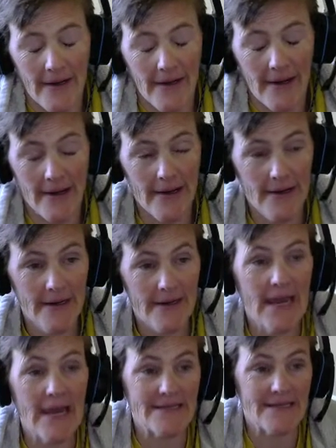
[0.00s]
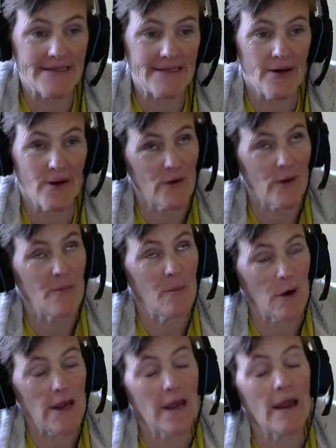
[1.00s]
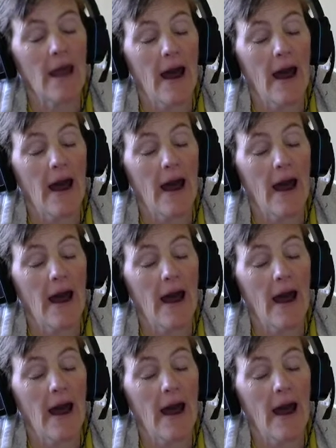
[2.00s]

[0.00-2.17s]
Oh, yes, it's an early morning.